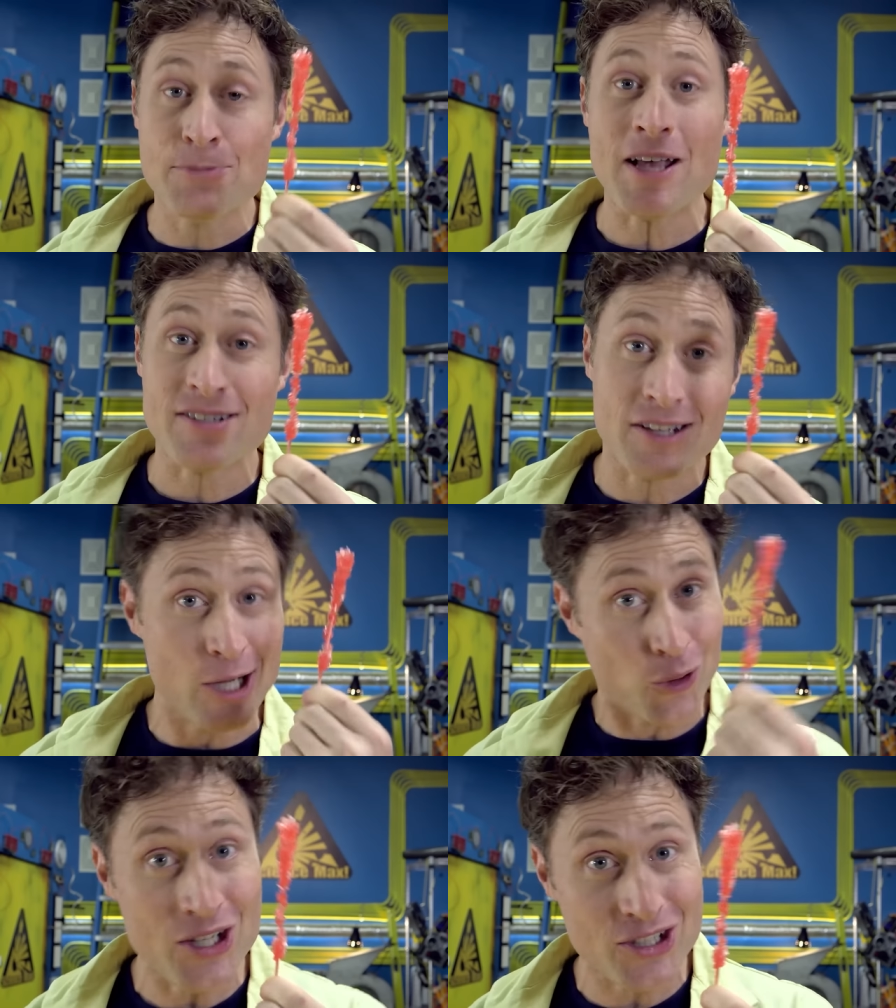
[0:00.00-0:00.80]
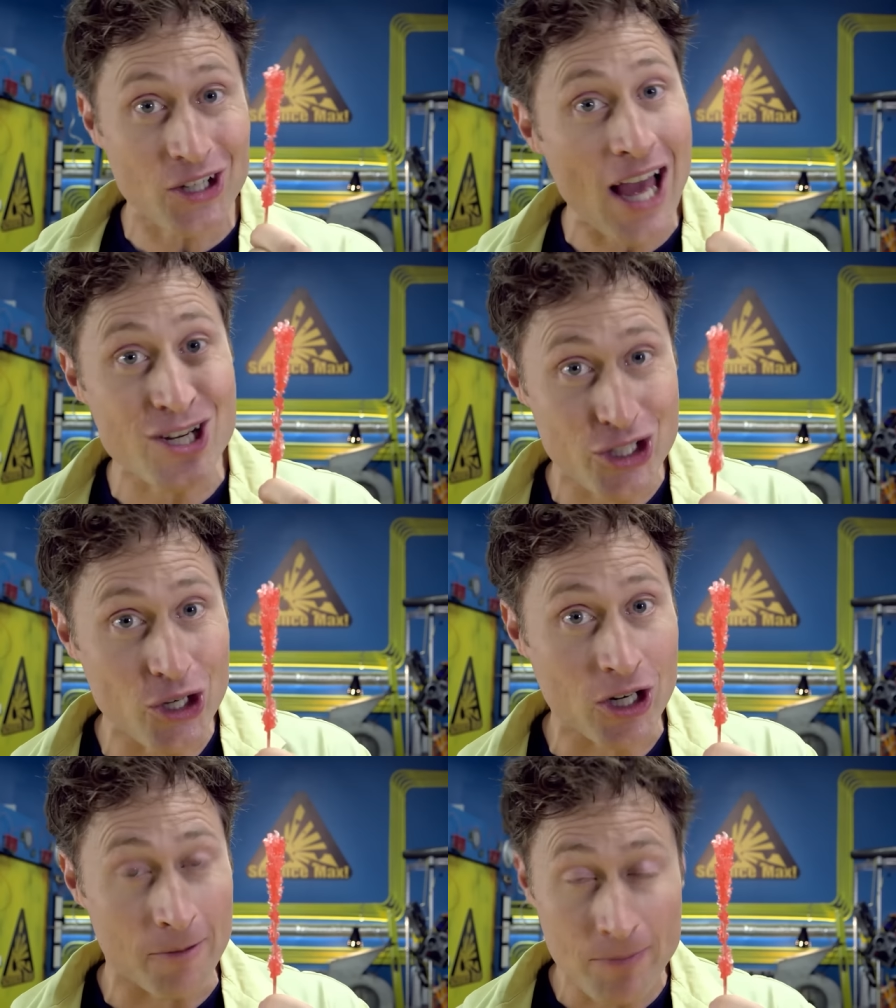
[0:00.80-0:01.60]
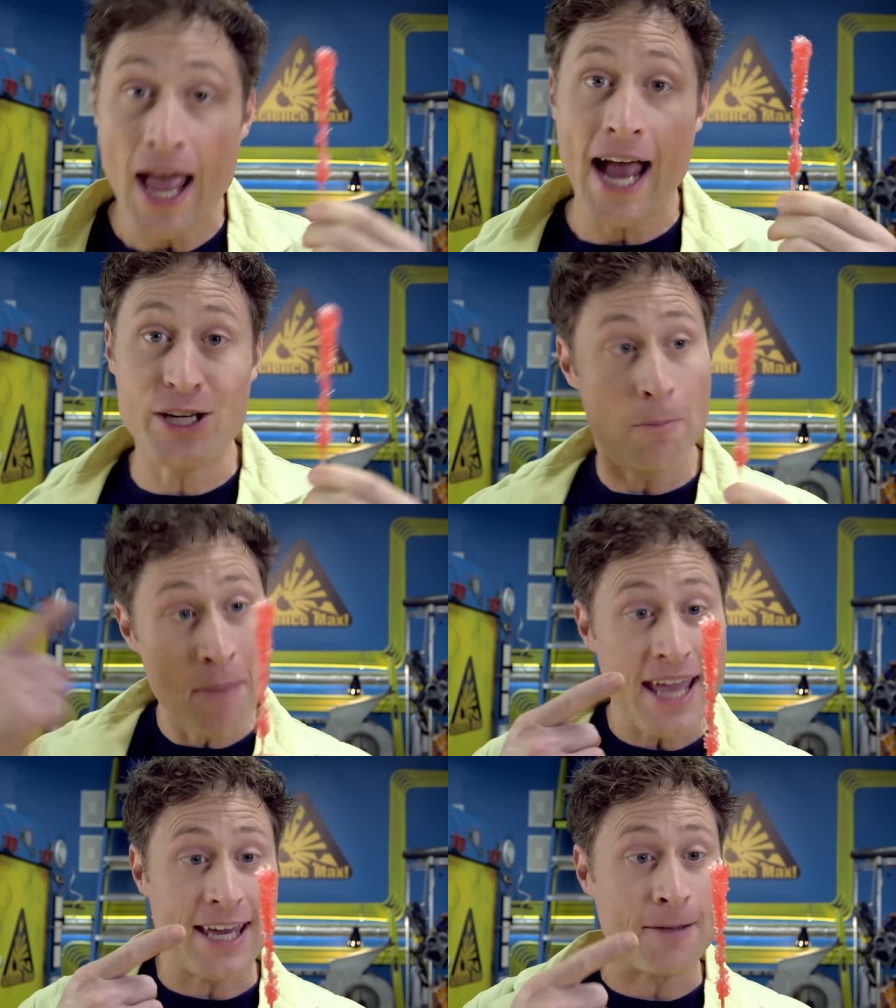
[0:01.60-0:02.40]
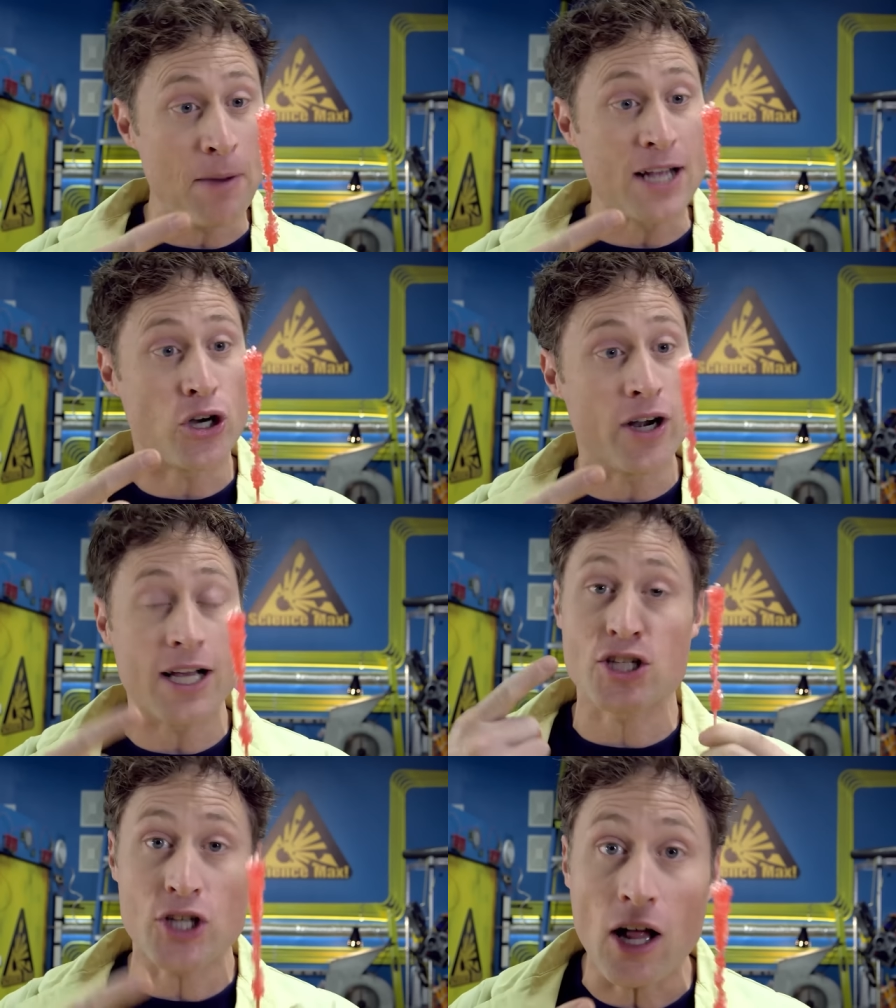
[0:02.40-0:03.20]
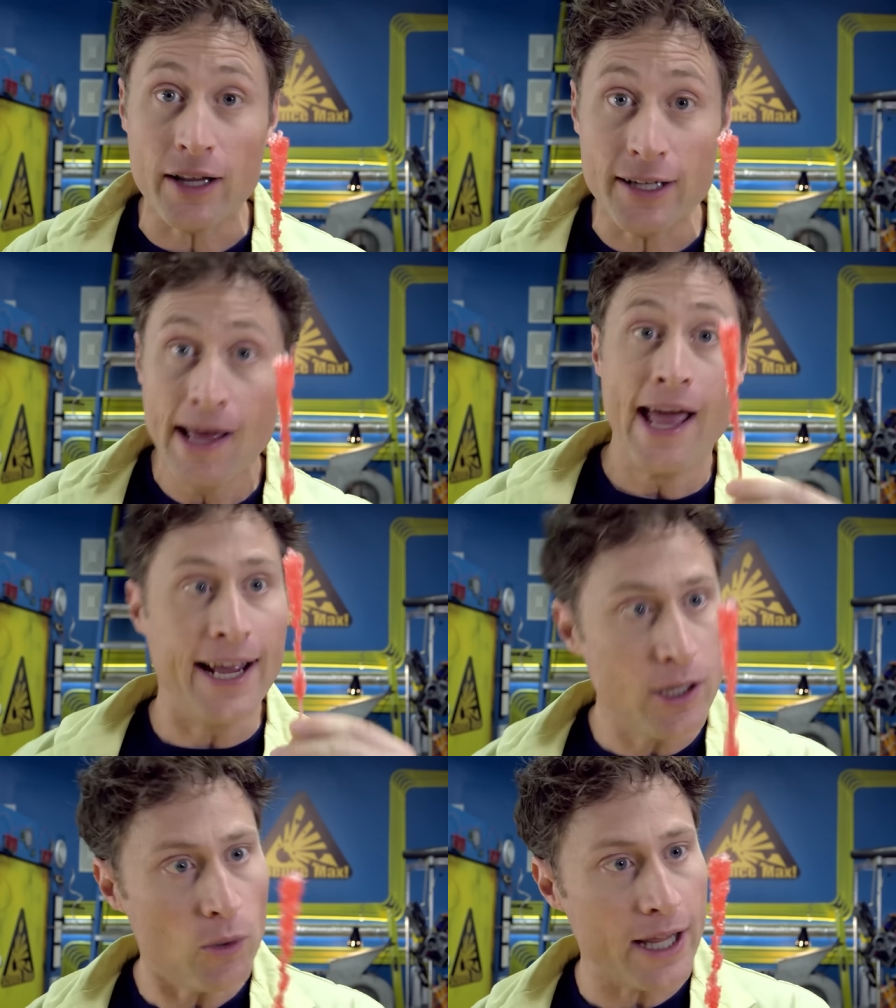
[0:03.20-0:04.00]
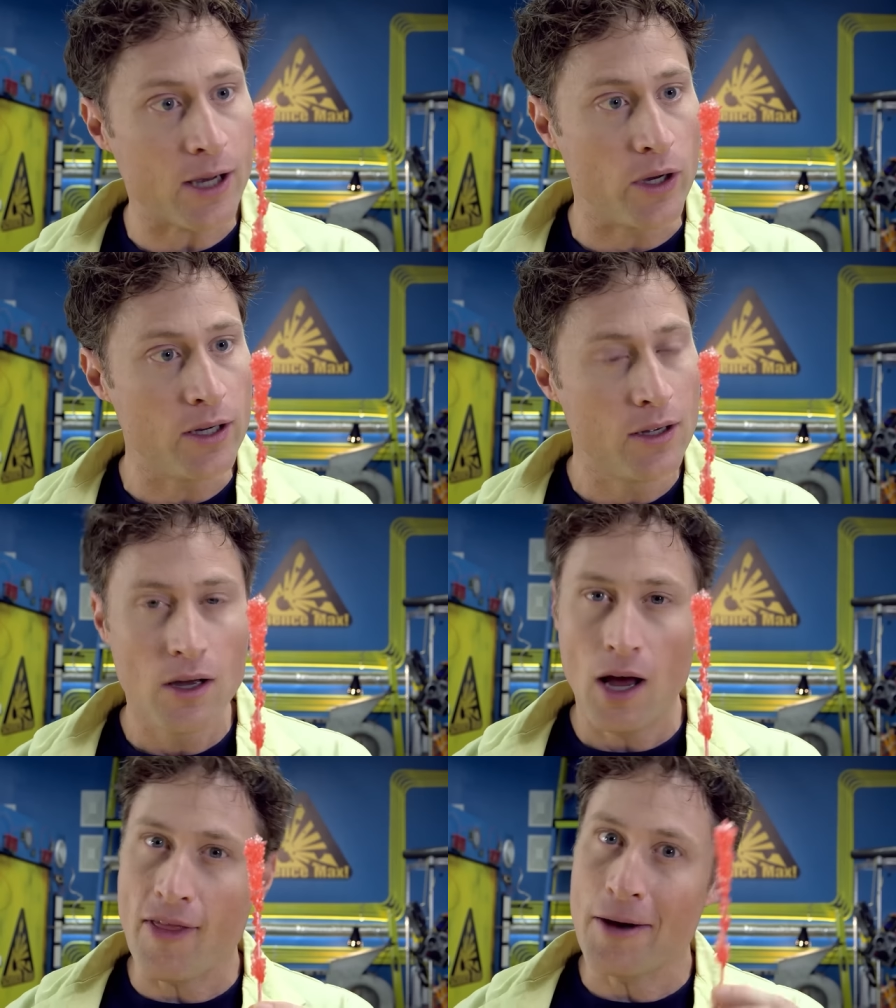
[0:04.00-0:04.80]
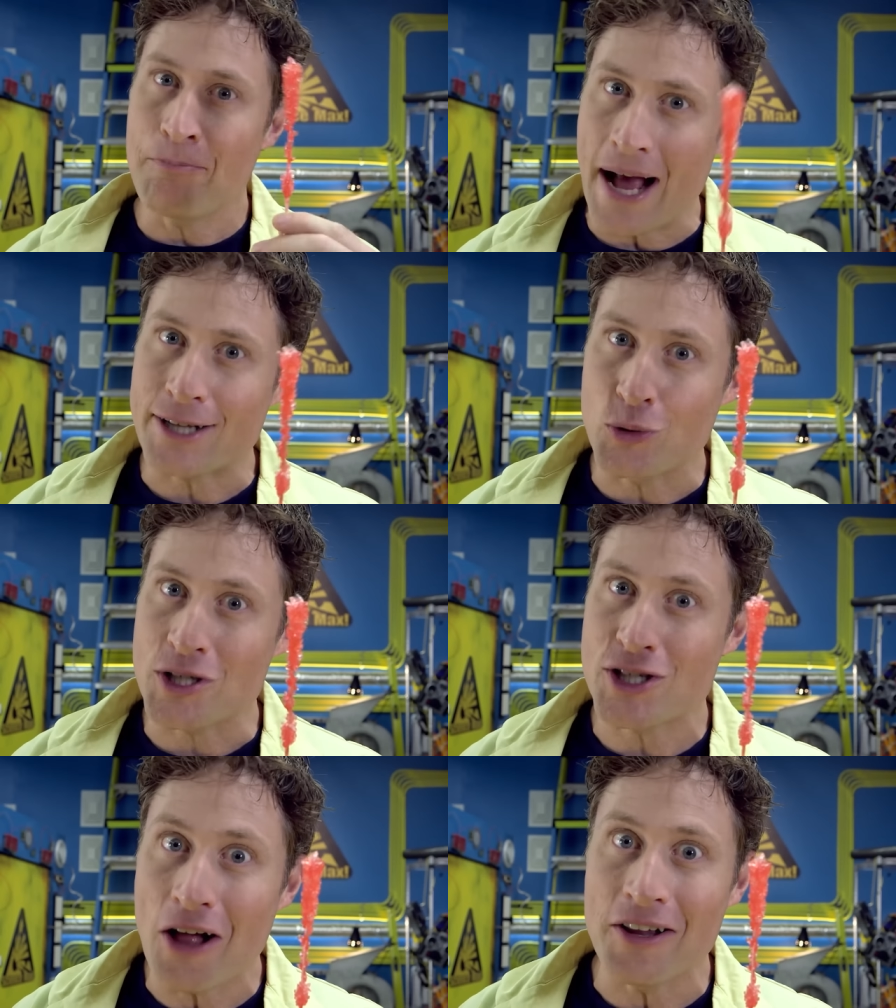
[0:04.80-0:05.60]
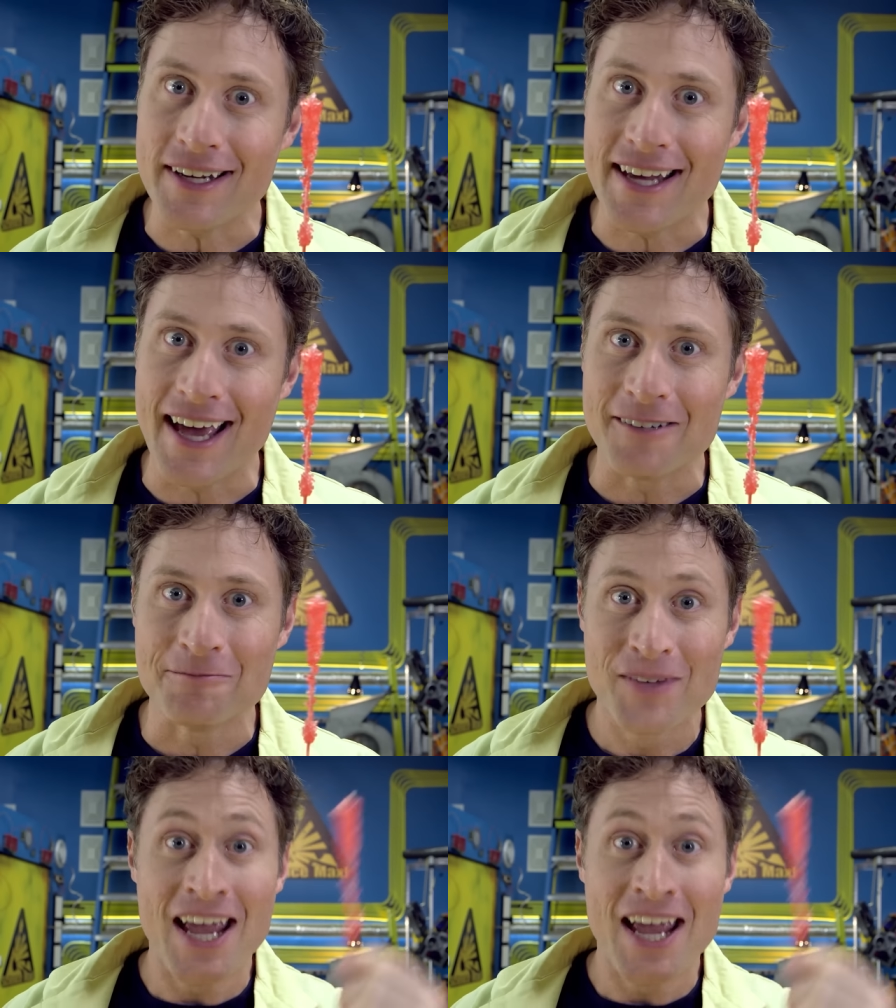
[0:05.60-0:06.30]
It's basically crystallized sugar, and you make it by turning a solid into a liquid and then back to a solid again.